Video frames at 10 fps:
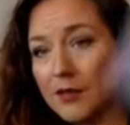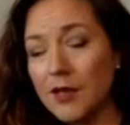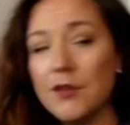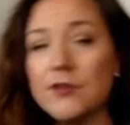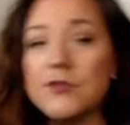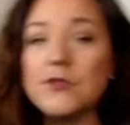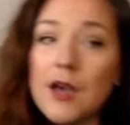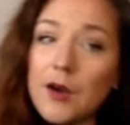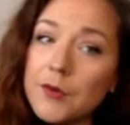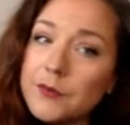So,
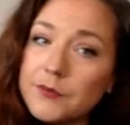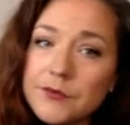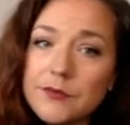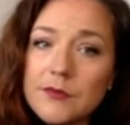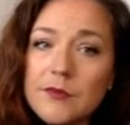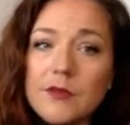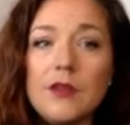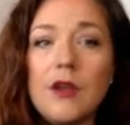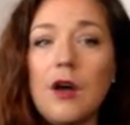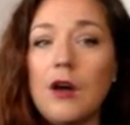
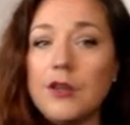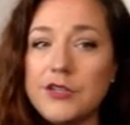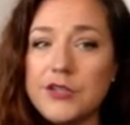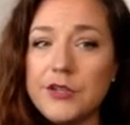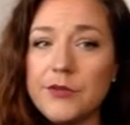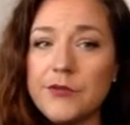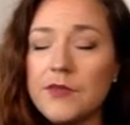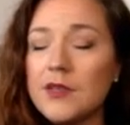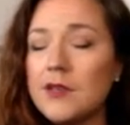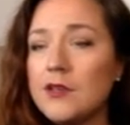all you do,
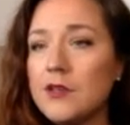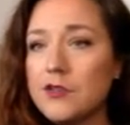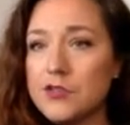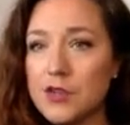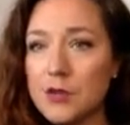you start with